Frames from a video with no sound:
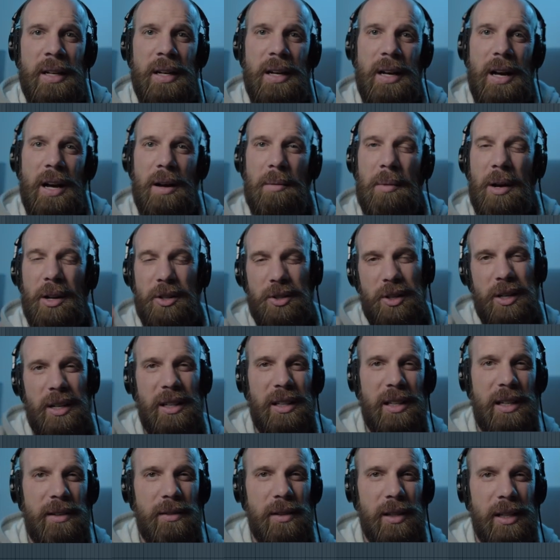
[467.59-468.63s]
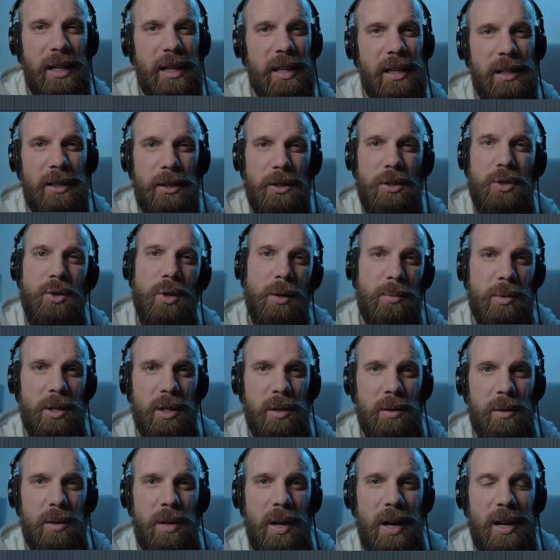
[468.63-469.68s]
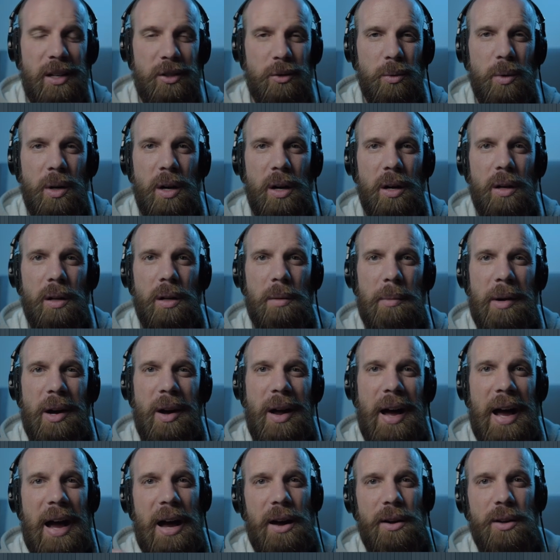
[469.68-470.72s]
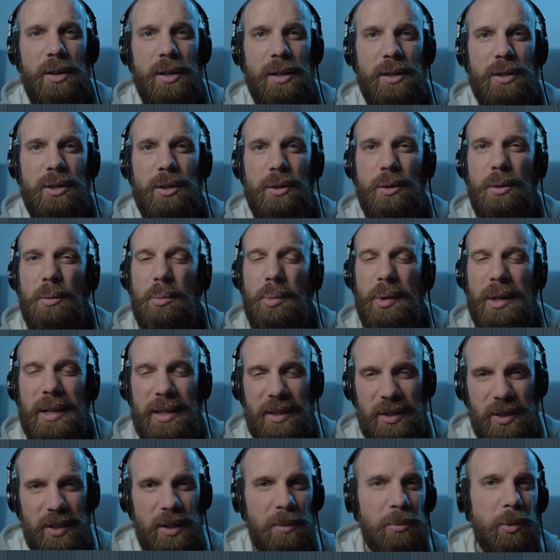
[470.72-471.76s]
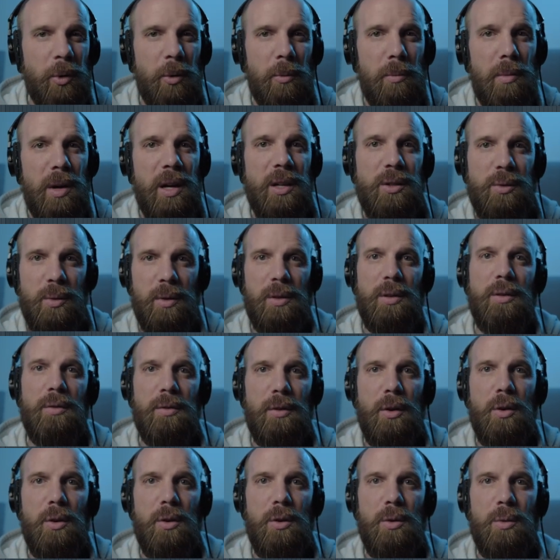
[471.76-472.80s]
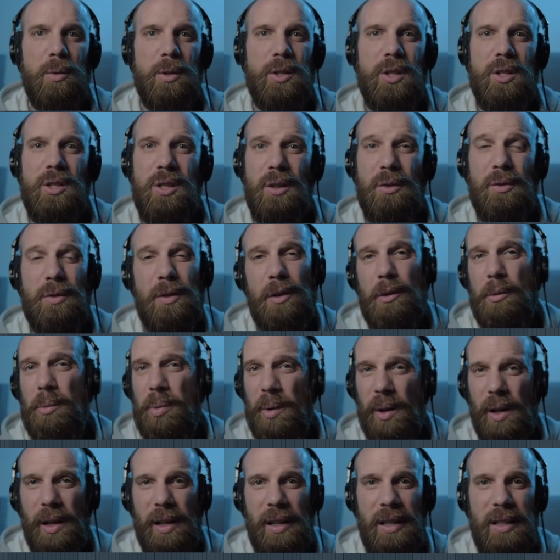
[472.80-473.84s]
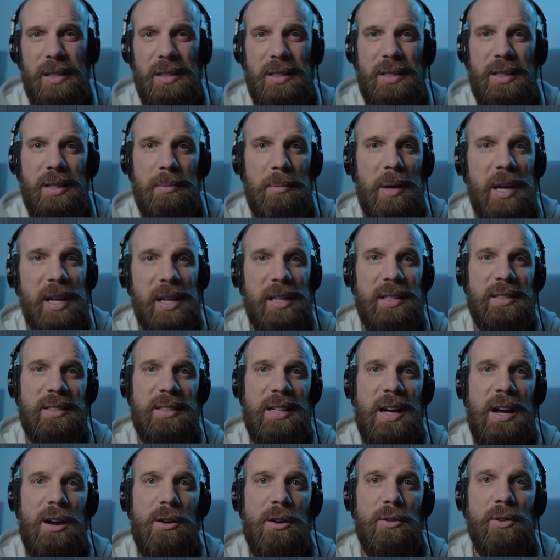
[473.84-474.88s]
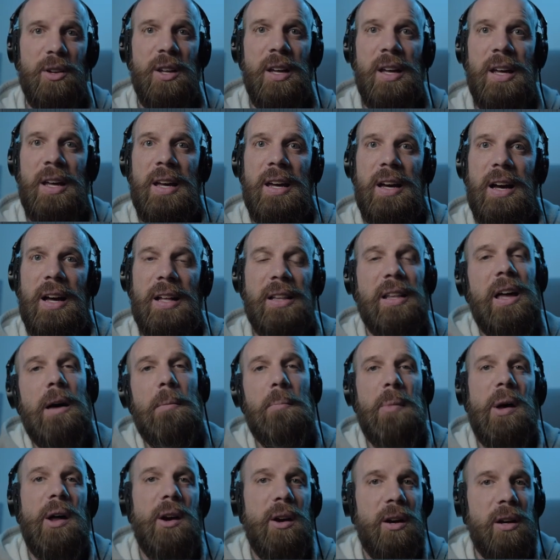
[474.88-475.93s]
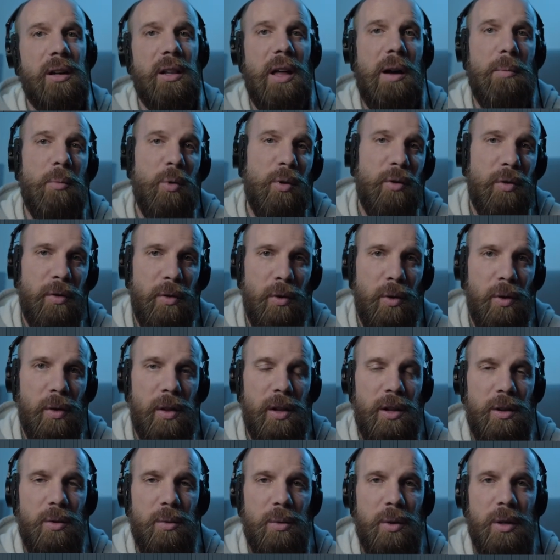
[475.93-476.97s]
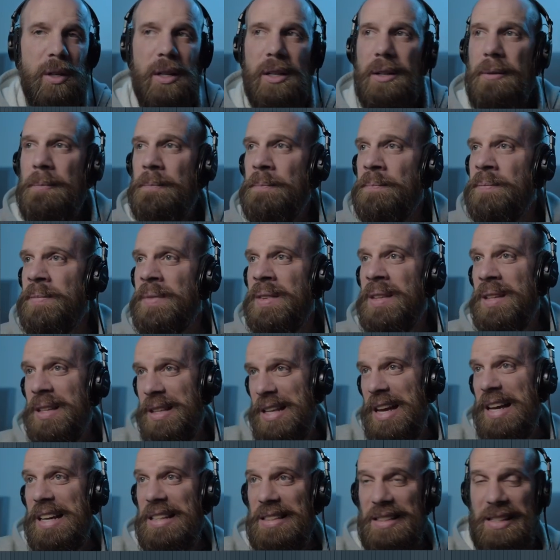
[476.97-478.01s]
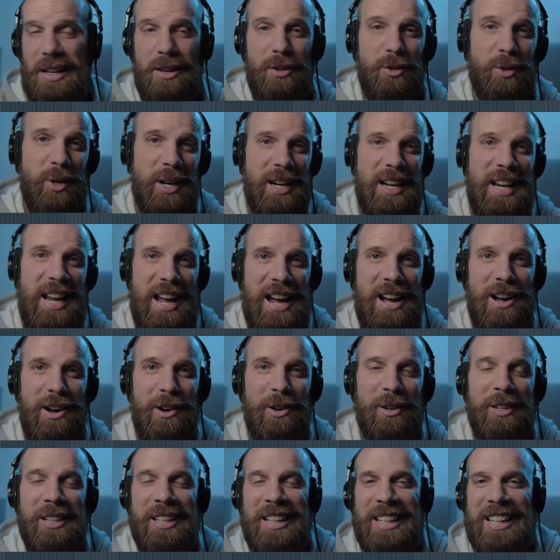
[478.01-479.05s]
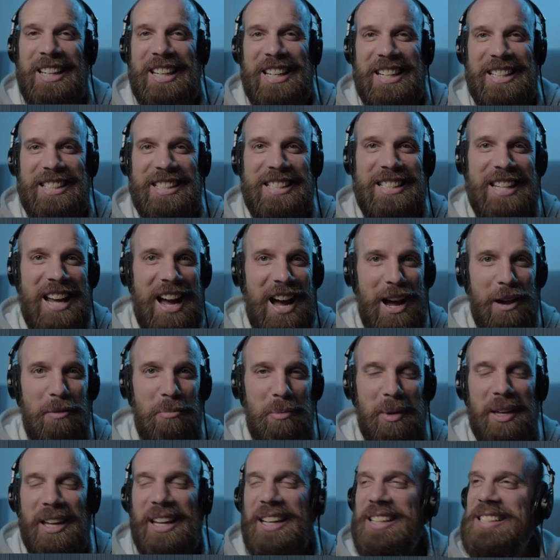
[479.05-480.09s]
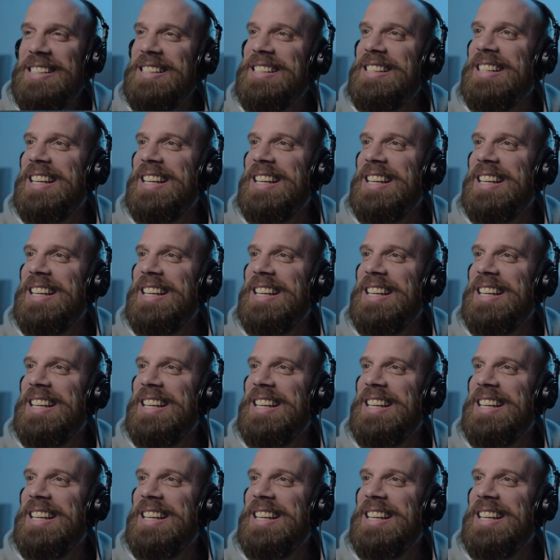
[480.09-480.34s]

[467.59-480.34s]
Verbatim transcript: Um, I'll try to leave a link in the description as well about how you can do a pretty simple mix with your vocal with just a few plugins to make it sound a lot better and a lot more full than you would like it sounds right now is not mixed.